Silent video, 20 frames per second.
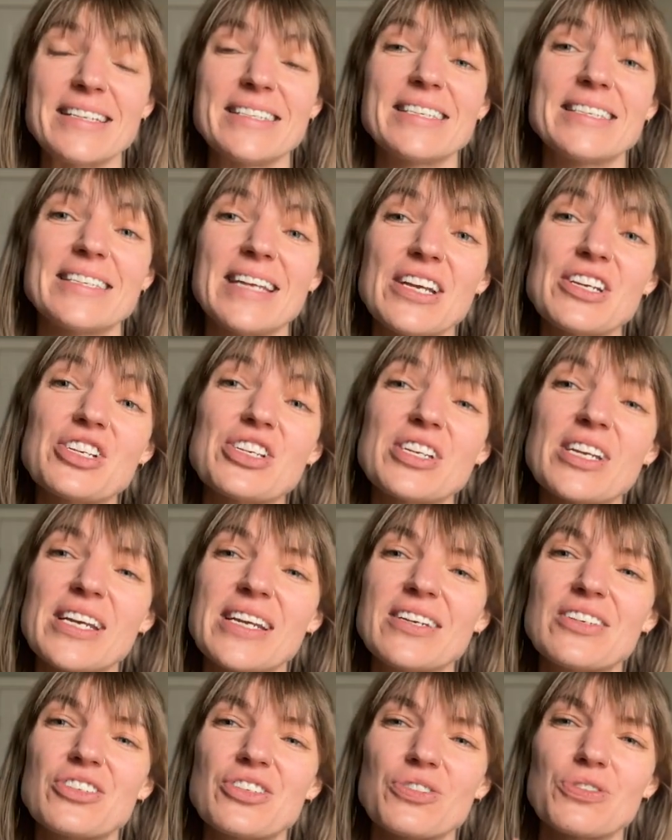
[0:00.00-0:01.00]

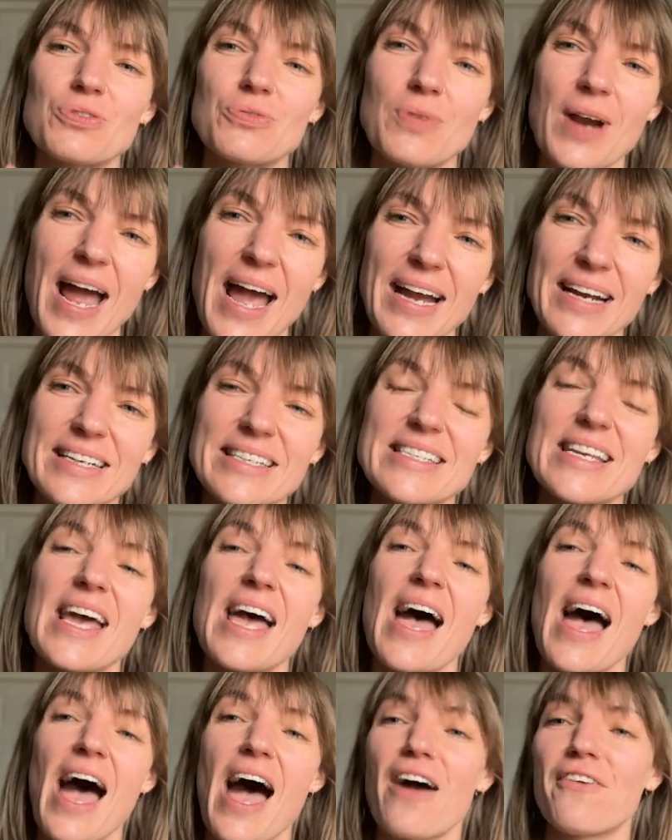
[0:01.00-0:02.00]
stationing direct
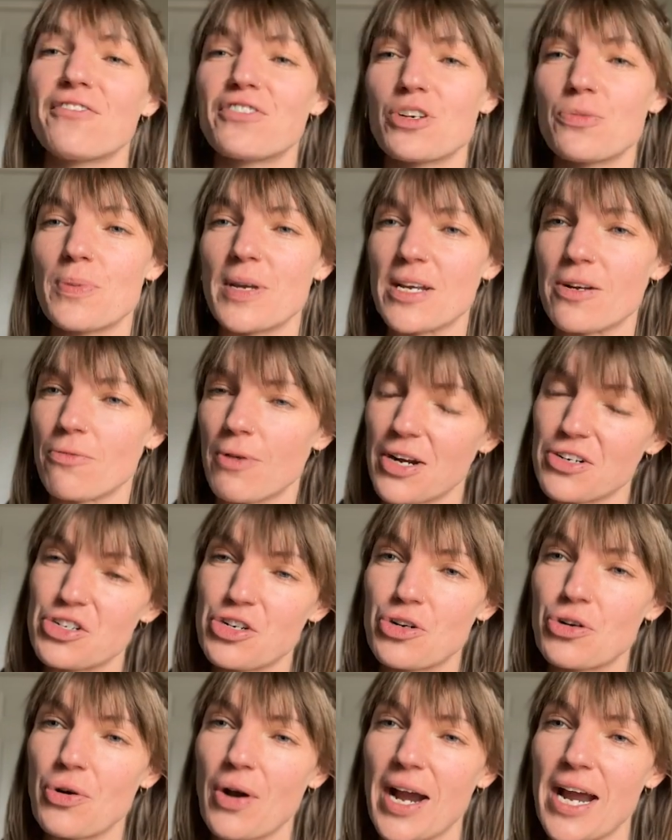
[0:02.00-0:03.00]
after being
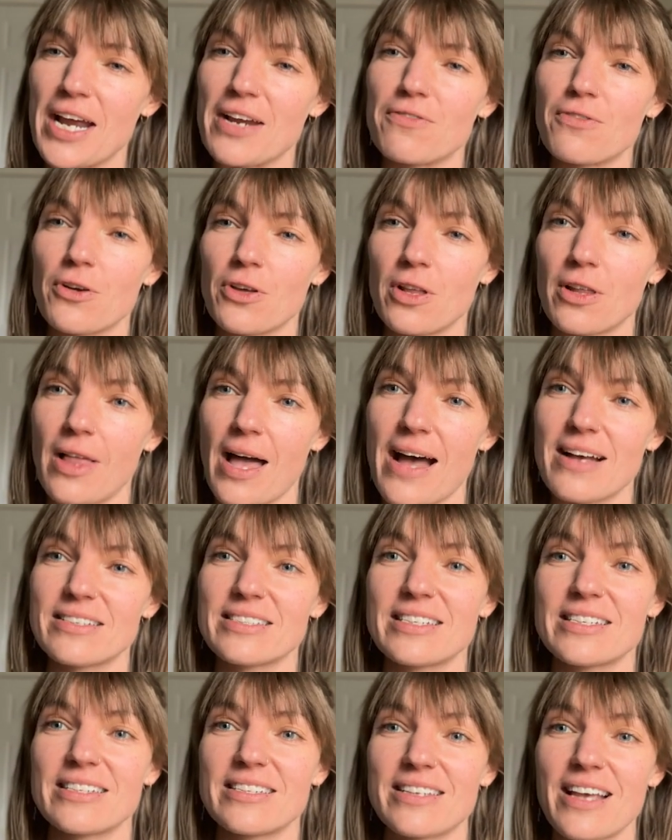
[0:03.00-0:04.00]
retrograde for the
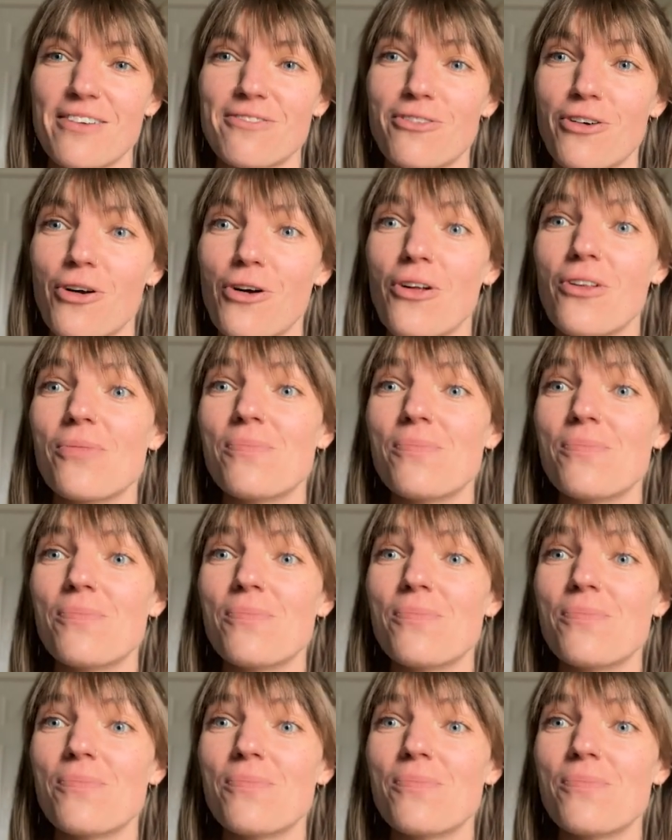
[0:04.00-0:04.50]
last several